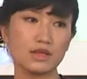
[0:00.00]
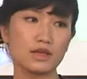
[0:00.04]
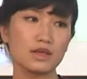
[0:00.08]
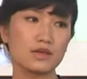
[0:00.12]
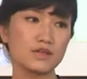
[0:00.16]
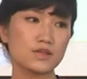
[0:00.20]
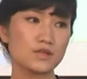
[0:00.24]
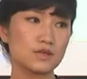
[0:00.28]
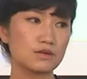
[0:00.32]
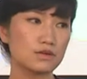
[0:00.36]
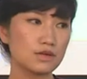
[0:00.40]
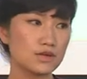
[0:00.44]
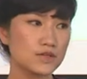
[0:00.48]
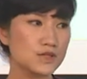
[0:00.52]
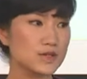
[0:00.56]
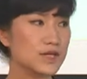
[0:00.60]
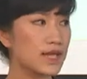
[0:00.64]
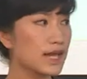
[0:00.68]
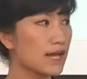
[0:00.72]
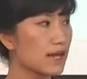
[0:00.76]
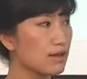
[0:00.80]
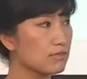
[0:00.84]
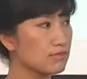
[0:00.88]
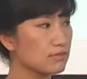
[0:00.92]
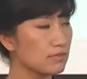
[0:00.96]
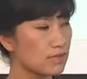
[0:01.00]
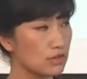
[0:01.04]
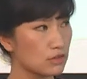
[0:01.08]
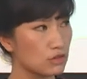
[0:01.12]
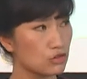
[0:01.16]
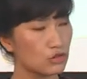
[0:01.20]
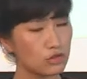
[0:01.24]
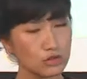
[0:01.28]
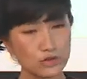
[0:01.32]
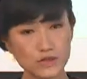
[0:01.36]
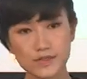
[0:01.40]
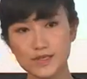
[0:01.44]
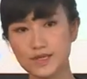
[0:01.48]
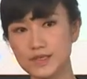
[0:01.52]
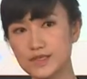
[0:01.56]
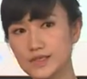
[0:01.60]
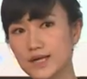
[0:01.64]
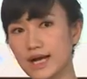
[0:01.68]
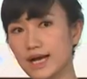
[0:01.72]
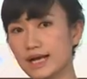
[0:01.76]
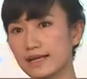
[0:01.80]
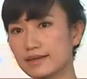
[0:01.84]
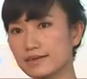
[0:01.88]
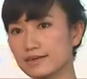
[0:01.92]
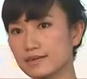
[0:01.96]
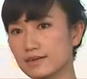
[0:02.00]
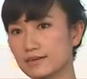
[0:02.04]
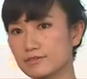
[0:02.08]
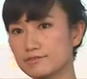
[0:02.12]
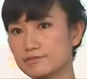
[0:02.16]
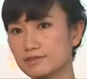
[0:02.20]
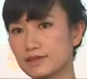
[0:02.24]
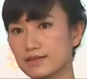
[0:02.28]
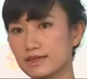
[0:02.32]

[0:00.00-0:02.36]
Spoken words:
students can choose this kind of